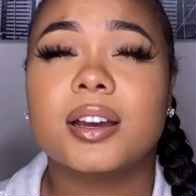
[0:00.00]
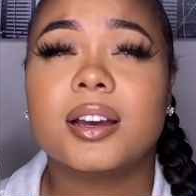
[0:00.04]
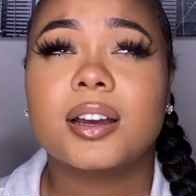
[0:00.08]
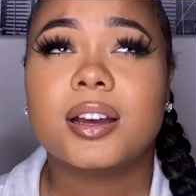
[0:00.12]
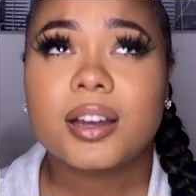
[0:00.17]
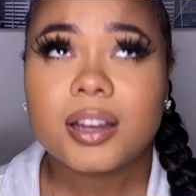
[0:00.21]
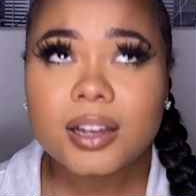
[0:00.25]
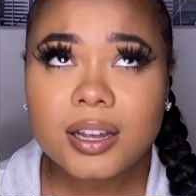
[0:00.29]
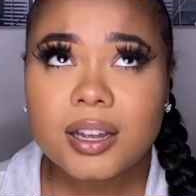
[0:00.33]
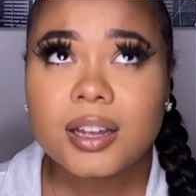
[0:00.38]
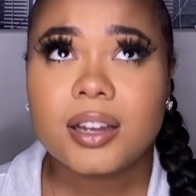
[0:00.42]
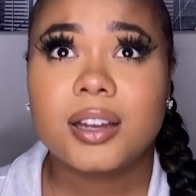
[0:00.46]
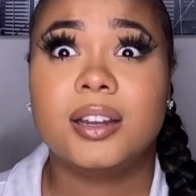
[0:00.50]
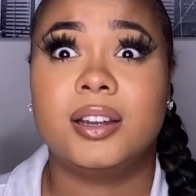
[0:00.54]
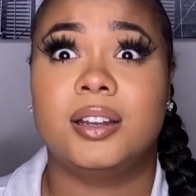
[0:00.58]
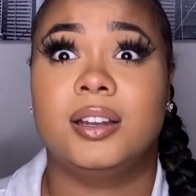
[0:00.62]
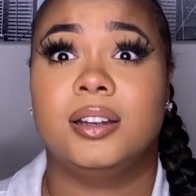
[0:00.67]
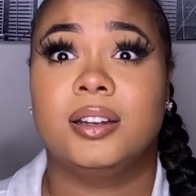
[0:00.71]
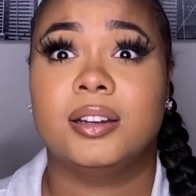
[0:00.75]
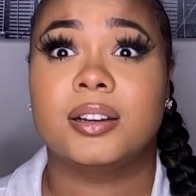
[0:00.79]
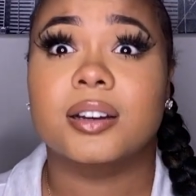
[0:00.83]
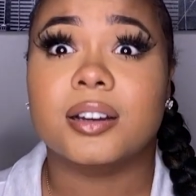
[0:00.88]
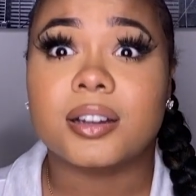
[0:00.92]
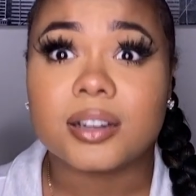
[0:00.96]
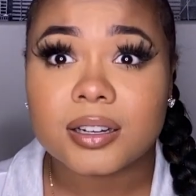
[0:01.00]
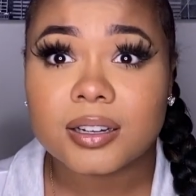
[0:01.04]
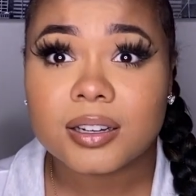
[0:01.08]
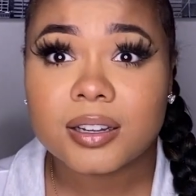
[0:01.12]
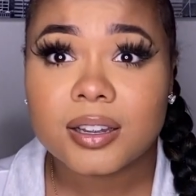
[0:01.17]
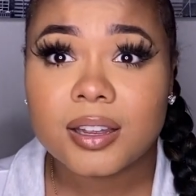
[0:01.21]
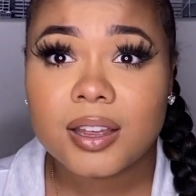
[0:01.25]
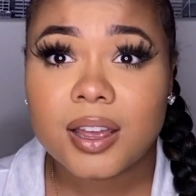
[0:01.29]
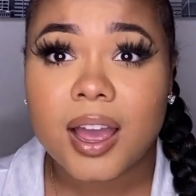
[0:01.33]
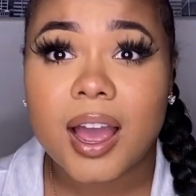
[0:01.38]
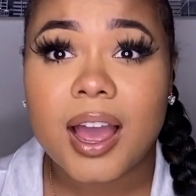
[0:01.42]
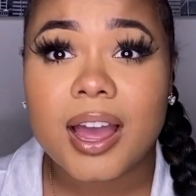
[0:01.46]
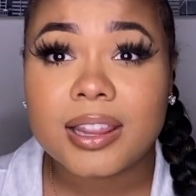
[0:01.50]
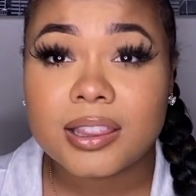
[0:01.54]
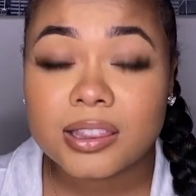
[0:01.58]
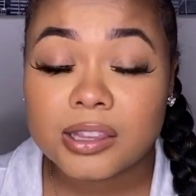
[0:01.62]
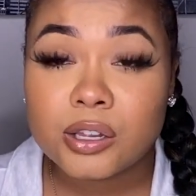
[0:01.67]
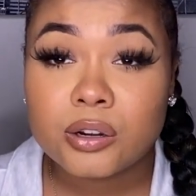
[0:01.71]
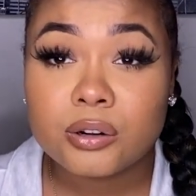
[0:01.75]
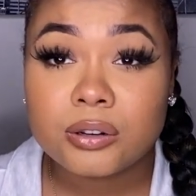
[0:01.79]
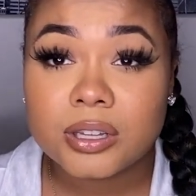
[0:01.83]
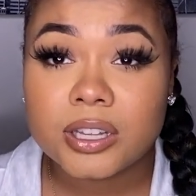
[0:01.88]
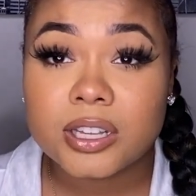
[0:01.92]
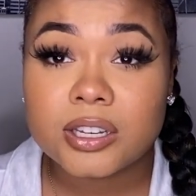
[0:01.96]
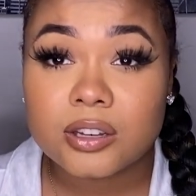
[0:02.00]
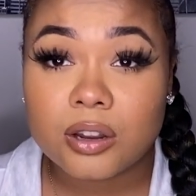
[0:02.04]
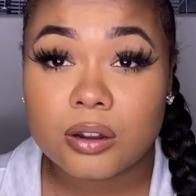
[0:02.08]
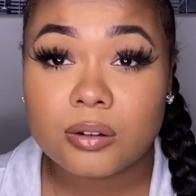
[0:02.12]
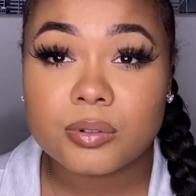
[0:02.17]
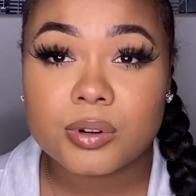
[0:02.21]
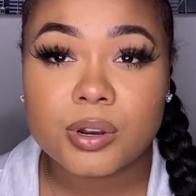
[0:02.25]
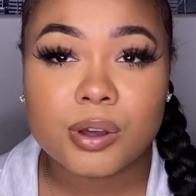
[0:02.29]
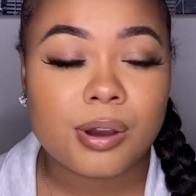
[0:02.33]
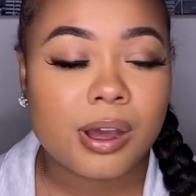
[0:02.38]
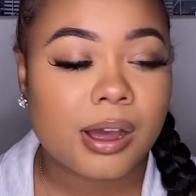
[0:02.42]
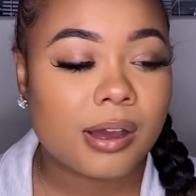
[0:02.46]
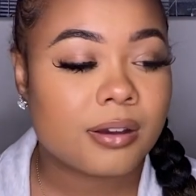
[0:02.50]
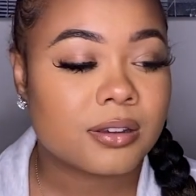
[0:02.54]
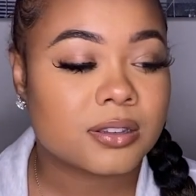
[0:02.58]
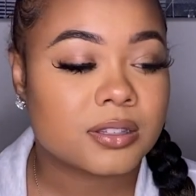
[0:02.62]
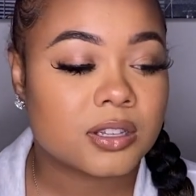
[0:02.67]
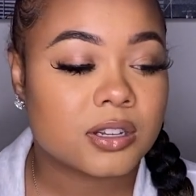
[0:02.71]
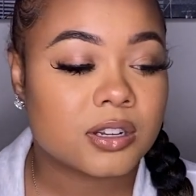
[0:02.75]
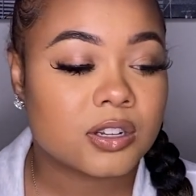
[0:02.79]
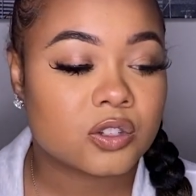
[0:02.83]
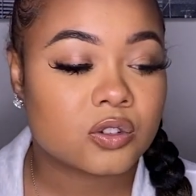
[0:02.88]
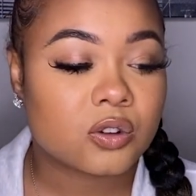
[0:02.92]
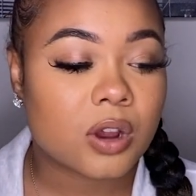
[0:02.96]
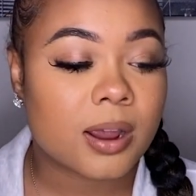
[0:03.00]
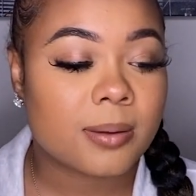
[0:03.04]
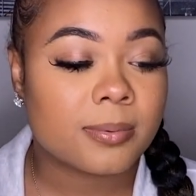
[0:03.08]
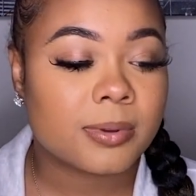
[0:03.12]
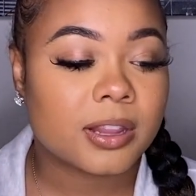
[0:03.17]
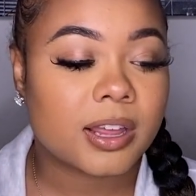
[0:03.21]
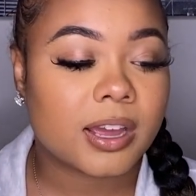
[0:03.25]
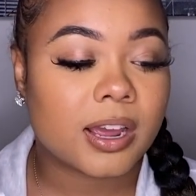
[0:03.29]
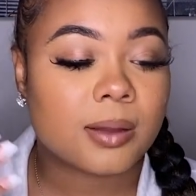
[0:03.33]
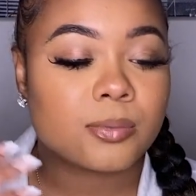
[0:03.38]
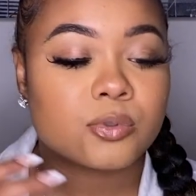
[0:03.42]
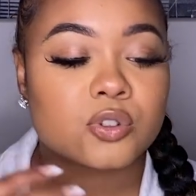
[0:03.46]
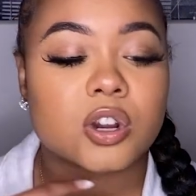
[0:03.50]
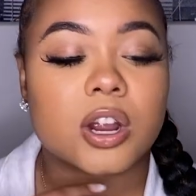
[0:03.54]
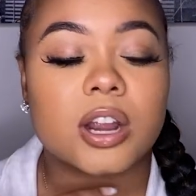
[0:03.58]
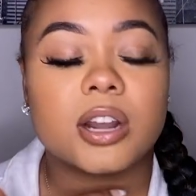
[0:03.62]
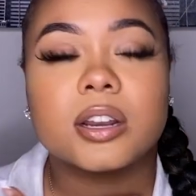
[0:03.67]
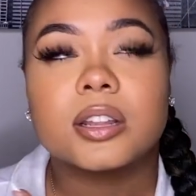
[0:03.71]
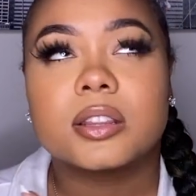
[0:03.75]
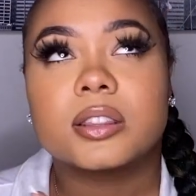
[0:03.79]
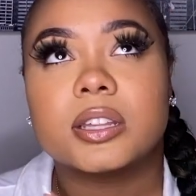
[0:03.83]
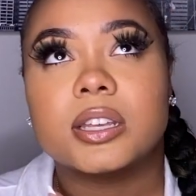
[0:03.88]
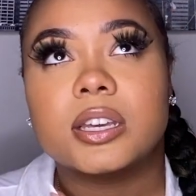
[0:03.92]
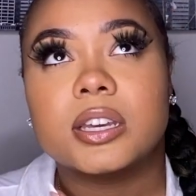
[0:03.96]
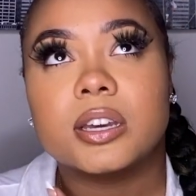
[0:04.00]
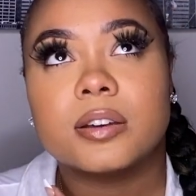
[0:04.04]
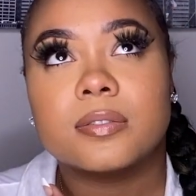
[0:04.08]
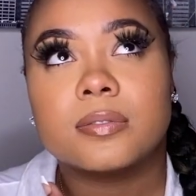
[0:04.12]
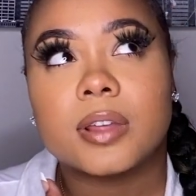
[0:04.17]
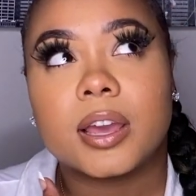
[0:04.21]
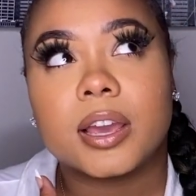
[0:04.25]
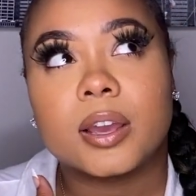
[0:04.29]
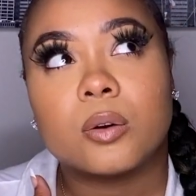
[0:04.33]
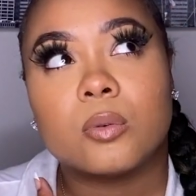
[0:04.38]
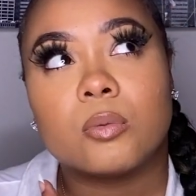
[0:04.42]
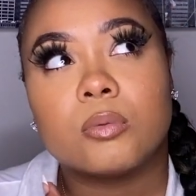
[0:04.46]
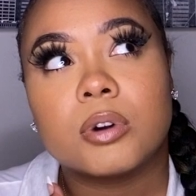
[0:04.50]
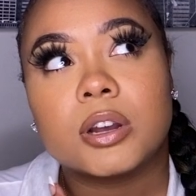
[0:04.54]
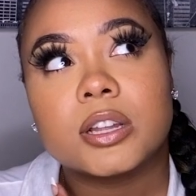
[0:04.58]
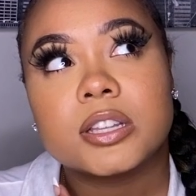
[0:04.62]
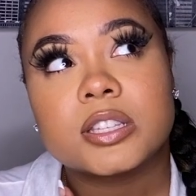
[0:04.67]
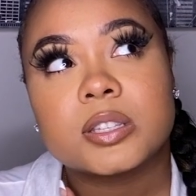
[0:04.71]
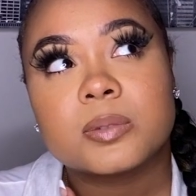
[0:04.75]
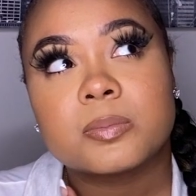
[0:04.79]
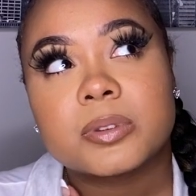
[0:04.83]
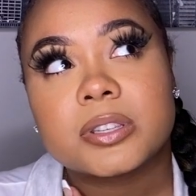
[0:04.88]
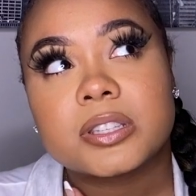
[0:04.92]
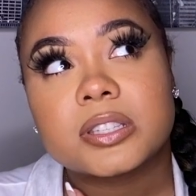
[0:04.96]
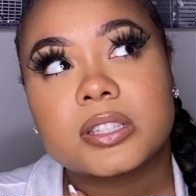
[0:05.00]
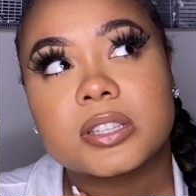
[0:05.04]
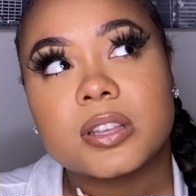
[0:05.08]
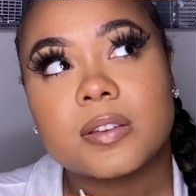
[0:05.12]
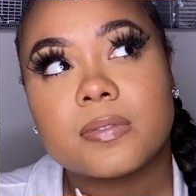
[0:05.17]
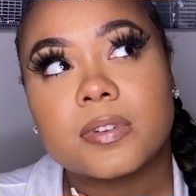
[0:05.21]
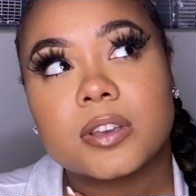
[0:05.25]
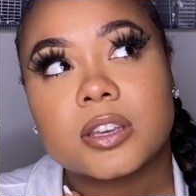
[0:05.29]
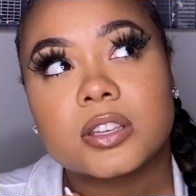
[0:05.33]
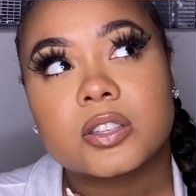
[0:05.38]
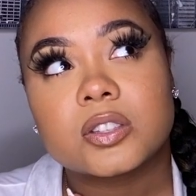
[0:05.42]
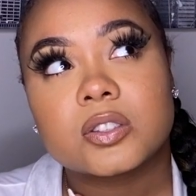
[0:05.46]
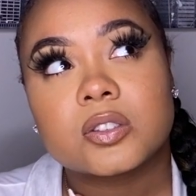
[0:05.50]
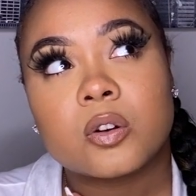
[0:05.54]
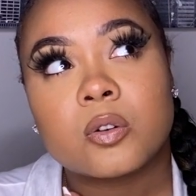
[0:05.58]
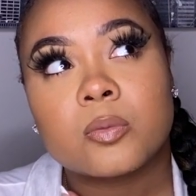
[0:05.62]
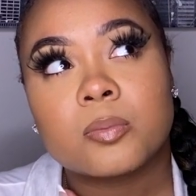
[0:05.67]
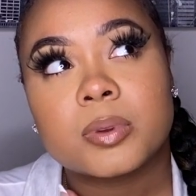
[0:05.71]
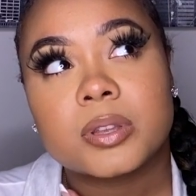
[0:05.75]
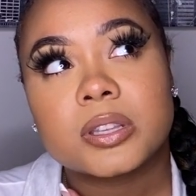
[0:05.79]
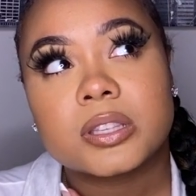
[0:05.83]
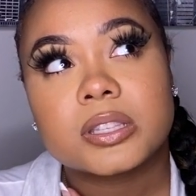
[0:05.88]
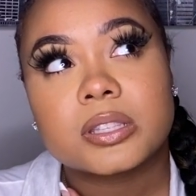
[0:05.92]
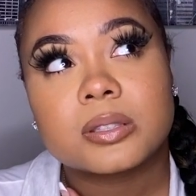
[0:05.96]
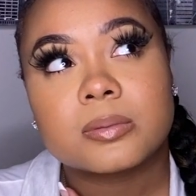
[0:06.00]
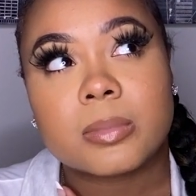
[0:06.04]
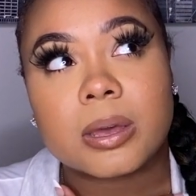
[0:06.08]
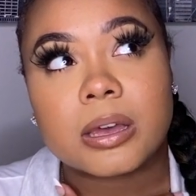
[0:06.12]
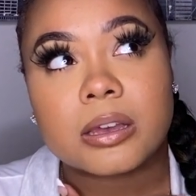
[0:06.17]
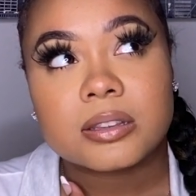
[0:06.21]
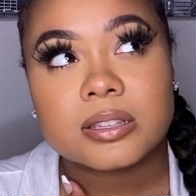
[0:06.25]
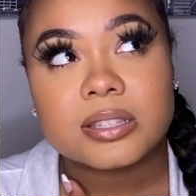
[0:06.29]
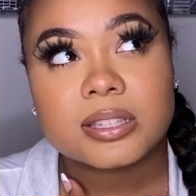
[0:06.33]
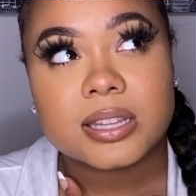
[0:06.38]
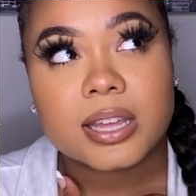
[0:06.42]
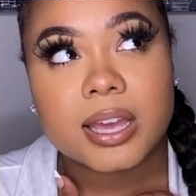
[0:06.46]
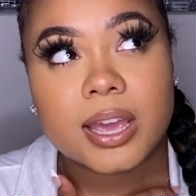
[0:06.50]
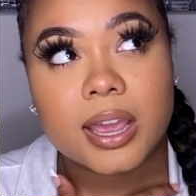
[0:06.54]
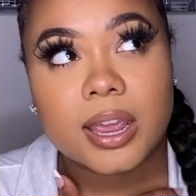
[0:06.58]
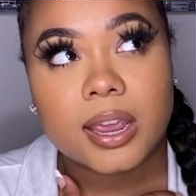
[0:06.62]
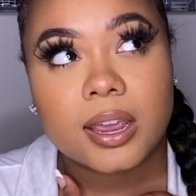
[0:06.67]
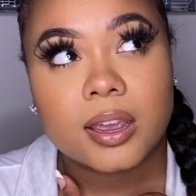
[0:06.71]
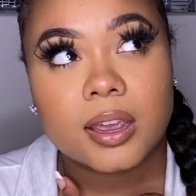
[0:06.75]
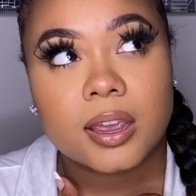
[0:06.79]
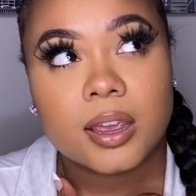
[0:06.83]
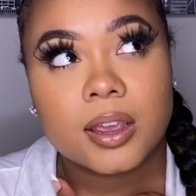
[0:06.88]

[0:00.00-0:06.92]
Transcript: I literally don't know how else to describe it. Like, I'm trying to think of like what specific soap it smells like.